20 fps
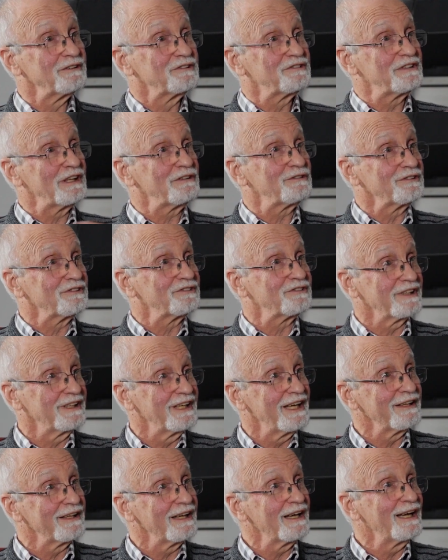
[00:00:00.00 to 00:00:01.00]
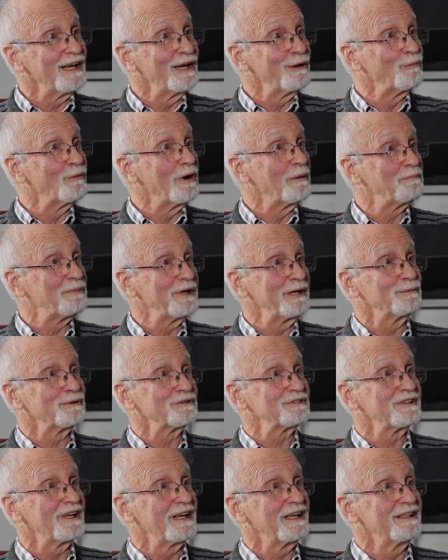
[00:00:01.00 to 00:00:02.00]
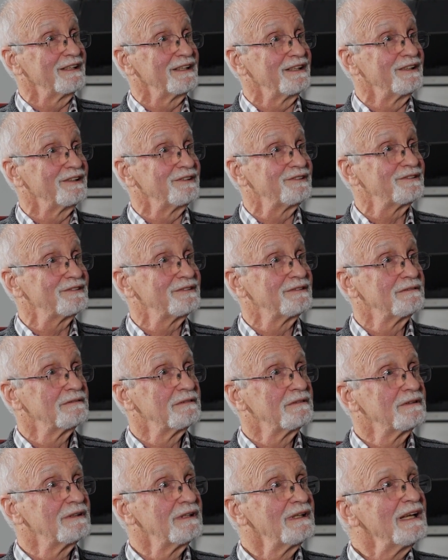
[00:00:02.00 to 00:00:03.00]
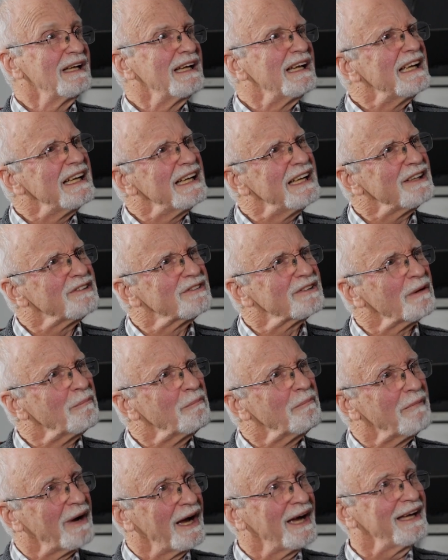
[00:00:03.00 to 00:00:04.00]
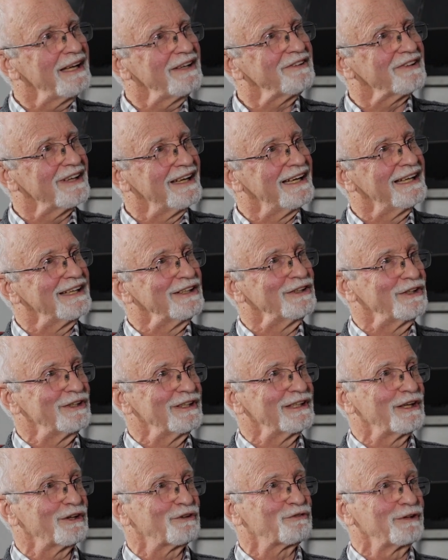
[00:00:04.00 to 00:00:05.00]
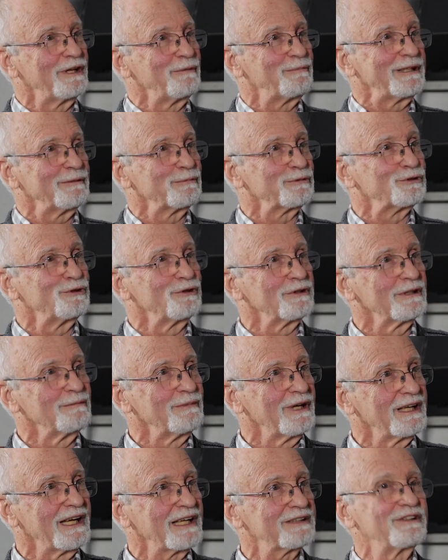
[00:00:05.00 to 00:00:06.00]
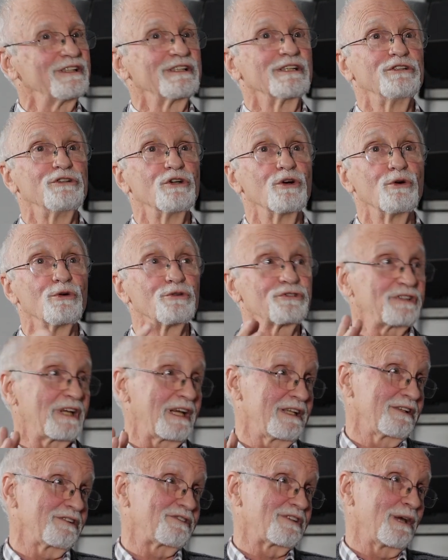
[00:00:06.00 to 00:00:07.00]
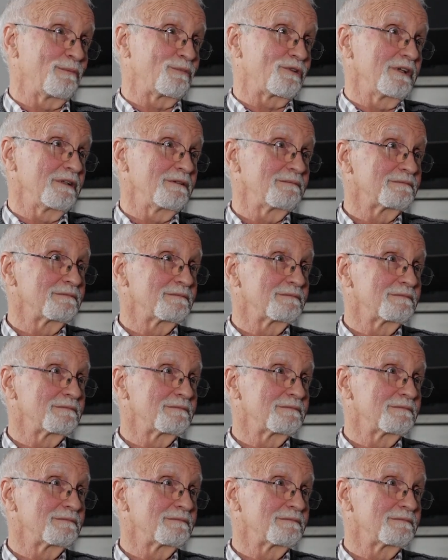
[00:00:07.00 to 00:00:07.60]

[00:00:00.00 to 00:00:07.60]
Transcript: run sessions together, and what people say is, it's amazing that you get 3 people talking about acting and you're all saying the same thing.